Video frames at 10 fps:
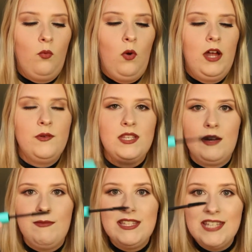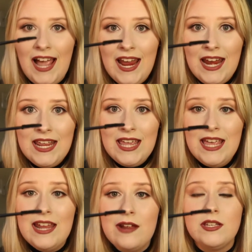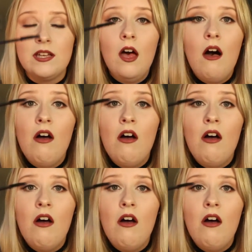wand was going to be tiny, and I was like,